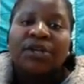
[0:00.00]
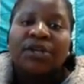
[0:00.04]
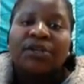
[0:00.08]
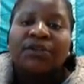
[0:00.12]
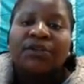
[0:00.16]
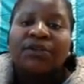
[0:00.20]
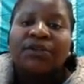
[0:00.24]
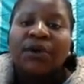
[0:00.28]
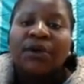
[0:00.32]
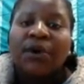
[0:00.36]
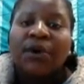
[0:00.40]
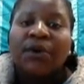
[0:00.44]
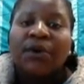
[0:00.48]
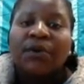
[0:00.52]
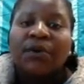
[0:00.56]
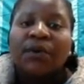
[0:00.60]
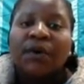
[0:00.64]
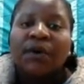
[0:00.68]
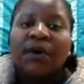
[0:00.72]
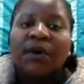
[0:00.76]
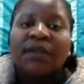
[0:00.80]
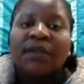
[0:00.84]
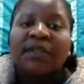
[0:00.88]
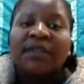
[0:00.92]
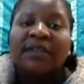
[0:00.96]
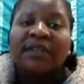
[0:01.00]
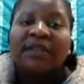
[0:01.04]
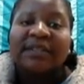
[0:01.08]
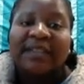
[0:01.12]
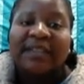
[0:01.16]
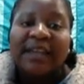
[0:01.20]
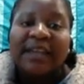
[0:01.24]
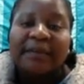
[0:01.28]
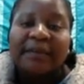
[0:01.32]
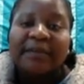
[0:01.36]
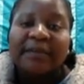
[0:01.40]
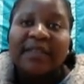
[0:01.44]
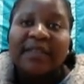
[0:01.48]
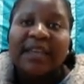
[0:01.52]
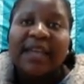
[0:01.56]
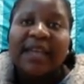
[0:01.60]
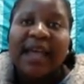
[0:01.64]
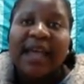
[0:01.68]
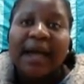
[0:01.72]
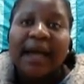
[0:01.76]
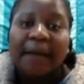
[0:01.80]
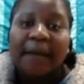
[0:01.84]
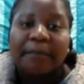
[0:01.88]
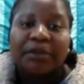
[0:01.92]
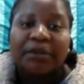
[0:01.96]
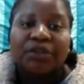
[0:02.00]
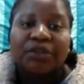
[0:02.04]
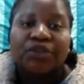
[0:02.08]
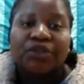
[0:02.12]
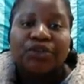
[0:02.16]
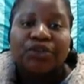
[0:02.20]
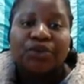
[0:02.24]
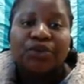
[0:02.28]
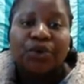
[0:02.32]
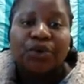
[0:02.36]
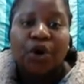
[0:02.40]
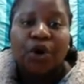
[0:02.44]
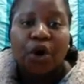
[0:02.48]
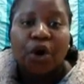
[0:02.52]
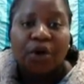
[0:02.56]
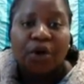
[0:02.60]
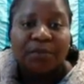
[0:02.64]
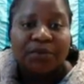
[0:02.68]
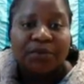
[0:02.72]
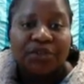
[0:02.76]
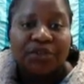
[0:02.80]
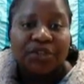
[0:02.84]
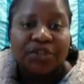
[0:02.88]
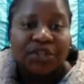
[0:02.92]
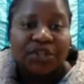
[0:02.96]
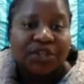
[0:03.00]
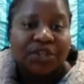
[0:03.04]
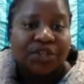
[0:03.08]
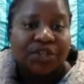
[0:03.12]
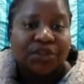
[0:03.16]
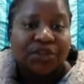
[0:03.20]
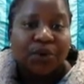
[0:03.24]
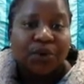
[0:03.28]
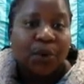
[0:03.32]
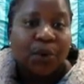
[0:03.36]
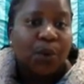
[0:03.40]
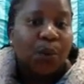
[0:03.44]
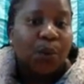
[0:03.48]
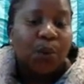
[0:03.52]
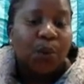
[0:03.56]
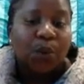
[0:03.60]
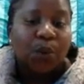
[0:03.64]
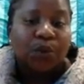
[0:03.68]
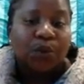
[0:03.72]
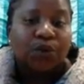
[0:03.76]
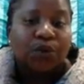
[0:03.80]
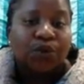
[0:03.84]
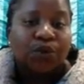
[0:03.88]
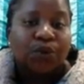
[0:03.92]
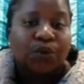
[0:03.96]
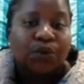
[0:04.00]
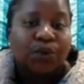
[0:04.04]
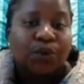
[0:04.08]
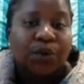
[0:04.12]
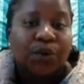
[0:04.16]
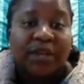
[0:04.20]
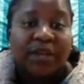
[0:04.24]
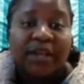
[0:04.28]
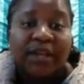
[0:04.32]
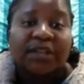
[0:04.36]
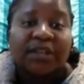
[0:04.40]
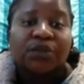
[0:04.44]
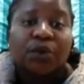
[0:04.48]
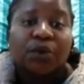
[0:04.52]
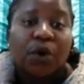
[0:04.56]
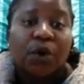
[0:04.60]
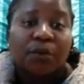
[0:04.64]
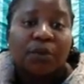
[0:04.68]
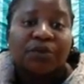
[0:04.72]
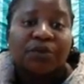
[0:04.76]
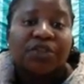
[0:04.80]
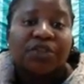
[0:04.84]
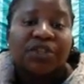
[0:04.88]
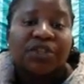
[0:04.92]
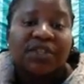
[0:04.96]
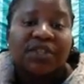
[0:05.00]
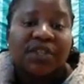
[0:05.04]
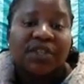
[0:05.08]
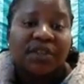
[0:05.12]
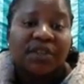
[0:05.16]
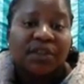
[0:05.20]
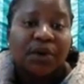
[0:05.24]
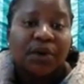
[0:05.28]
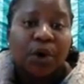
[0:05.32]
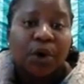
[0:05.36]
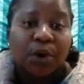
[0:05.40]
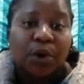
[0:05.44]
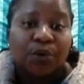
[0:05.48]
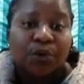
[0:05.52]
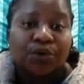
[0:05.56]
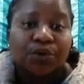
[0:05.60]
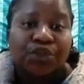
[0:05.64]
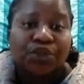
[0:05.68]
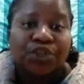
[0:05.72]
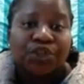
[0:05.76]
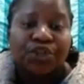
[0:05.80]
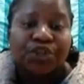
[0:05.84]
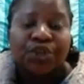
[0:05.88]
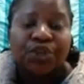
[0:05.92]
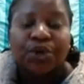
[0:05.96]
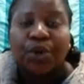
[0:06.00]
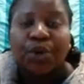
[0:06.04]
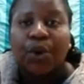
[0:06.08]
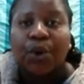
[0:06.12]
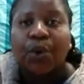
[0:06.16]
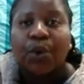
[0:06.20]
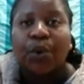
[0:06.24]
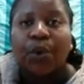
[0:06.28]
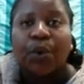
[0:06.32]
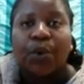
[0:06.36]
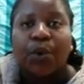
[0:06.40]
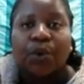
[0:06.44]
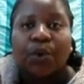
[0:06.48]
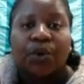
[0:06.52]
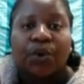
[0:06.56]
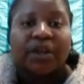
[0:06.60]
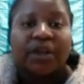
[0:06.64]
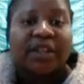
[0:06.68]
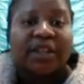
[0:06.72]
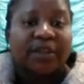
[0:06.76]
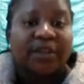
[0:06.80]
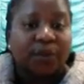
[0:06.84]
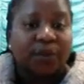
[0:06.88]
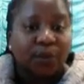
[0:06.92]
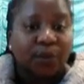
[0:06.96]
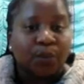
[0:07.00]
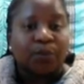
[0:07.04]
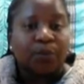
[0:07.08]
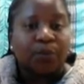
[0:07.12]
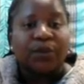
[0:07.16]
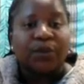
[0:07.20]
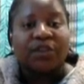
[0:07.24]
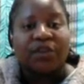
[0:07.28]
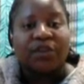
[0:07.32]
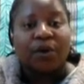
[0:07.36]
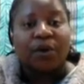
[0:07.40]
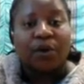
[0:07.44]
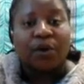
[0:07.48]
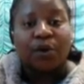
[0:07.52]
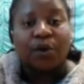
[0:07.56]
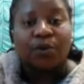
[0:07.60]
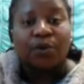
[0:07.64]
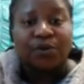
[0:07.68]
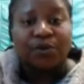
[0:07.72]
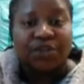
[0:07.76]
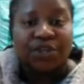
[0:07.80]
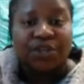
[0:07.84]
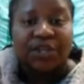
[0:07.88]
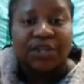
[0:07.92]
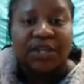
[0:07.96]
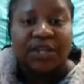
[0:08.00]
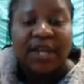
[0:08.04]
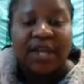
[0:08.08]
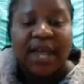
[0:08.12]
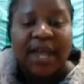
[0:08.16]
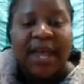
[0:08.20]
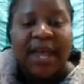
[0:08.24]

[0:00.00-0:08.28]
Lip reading: So the same thing happens to objects, or to objects in the ocean or with the ocean,